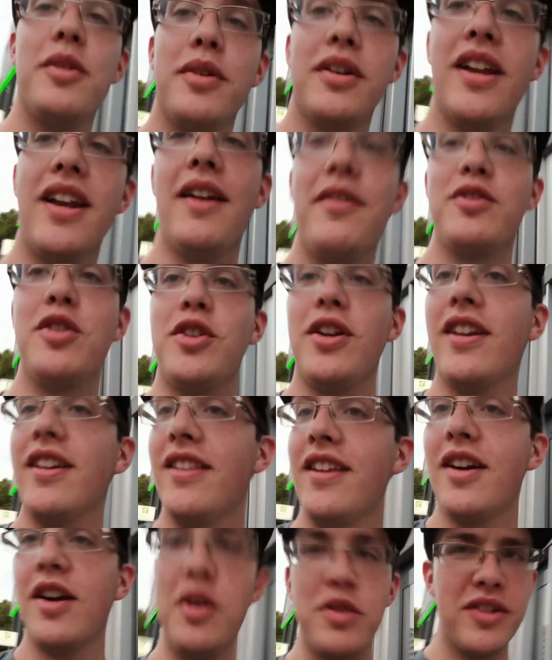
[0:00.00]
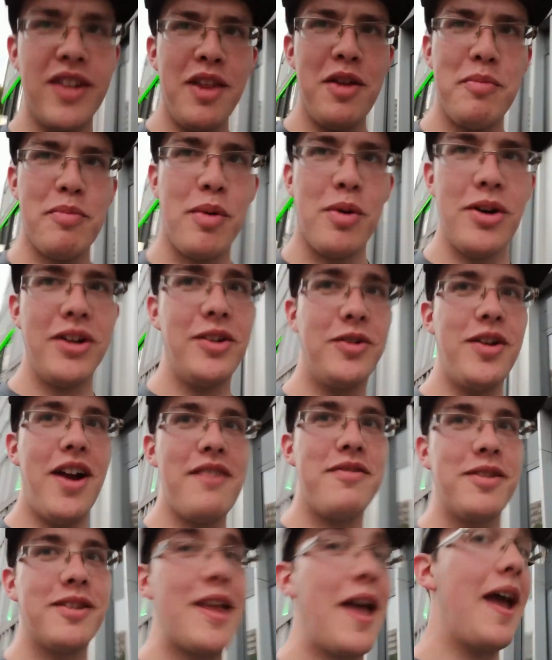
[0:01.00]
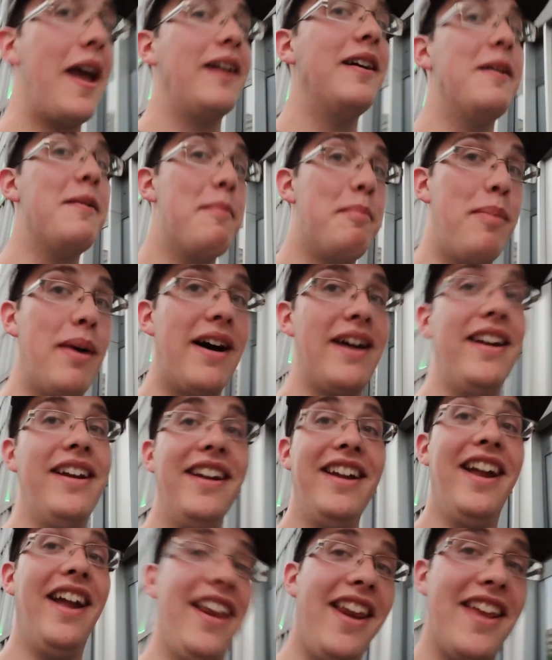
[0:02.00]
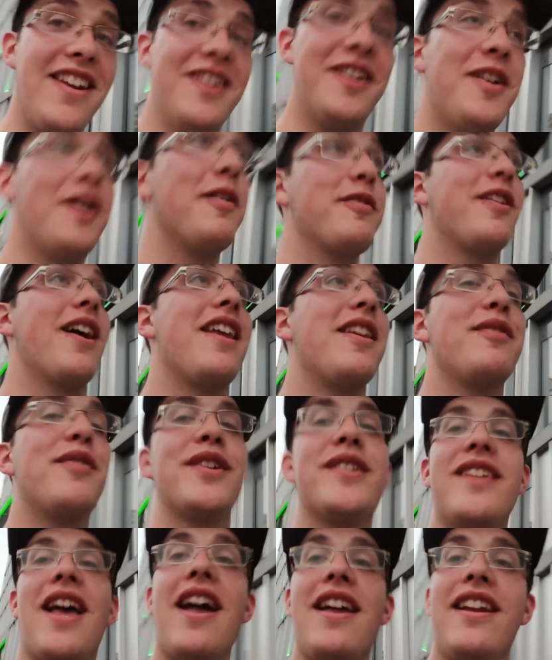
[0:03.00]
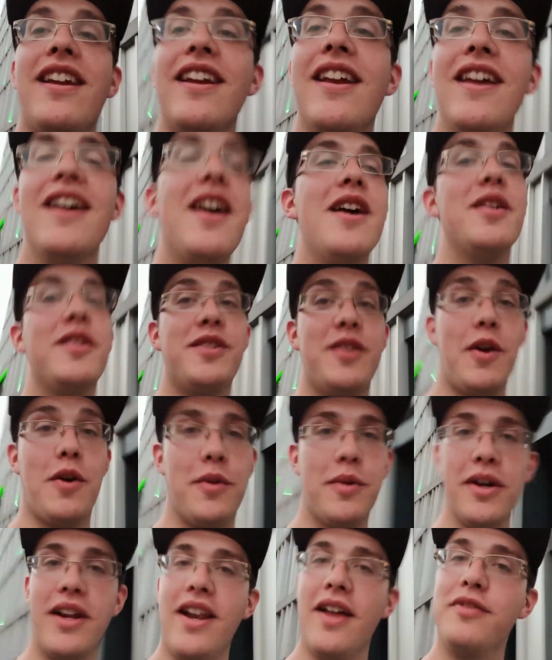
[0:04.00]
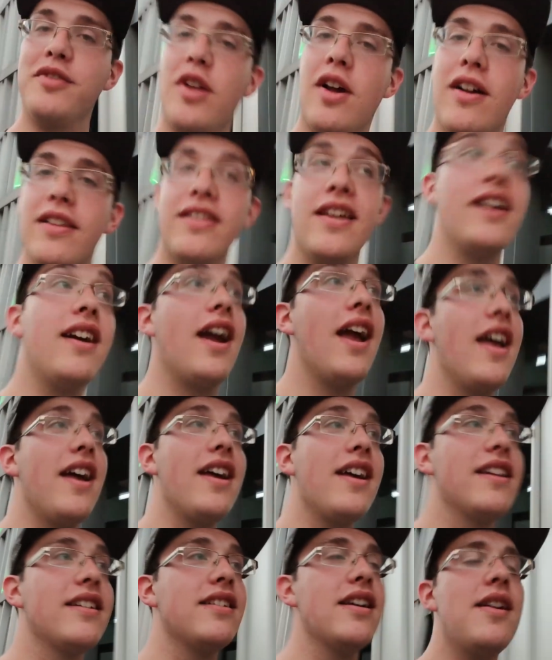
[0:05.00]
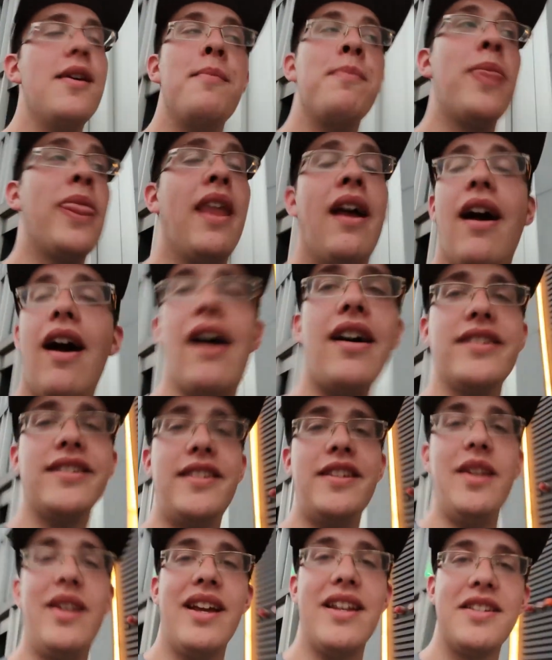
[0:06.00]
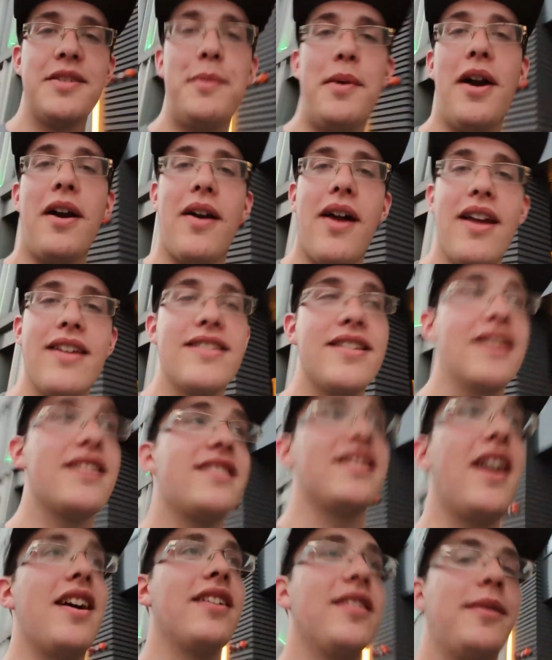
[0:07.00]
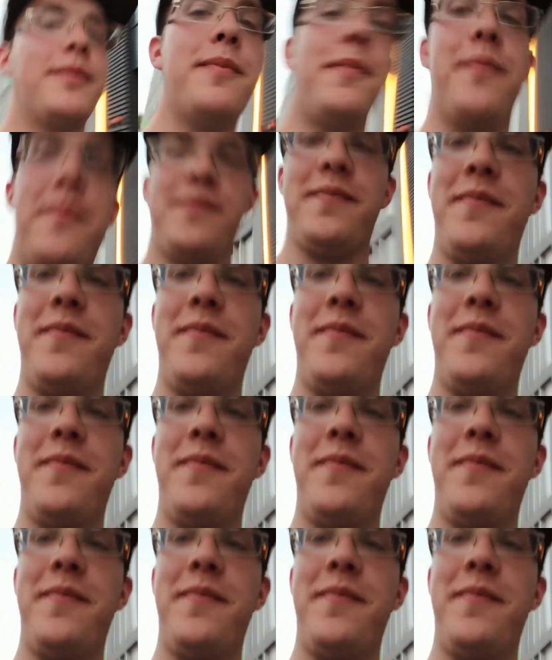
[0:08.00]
think we're gonna have to check in there. It was another boring travel day, but it ended off kind of exciting. So we're gonna have to call it there, and I'll see you again tomorrow. How does that sound?